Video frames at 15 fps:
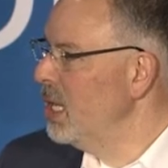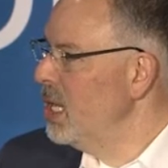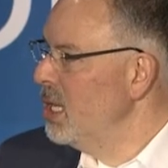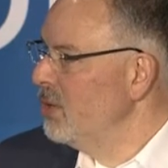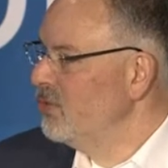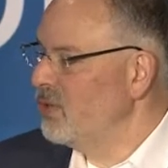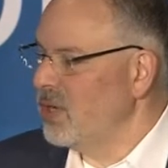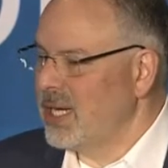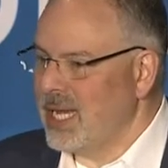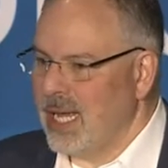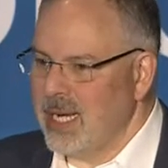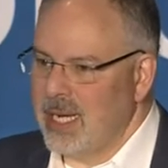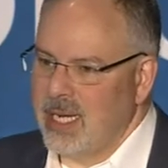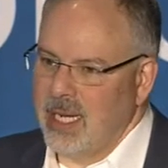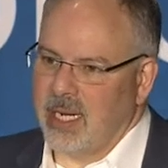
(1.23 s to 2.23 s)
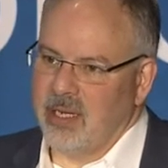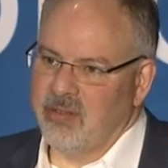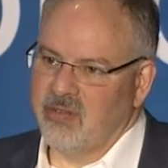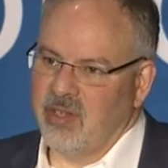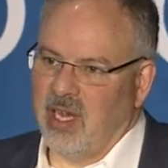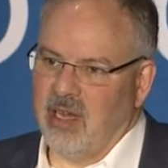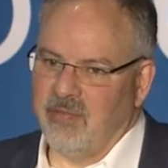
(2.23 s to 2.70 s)
So to kind of kick
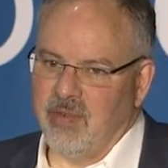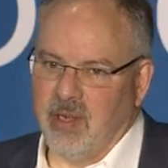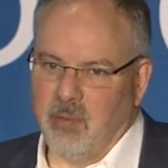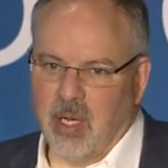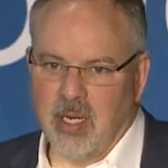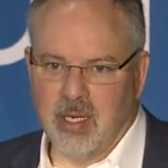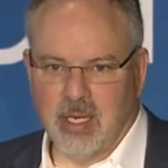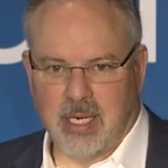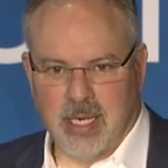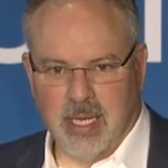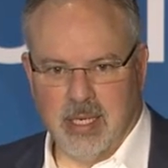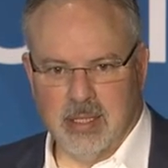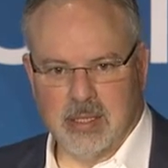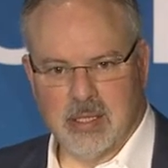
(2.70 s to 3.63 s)
us off, I wanted to kind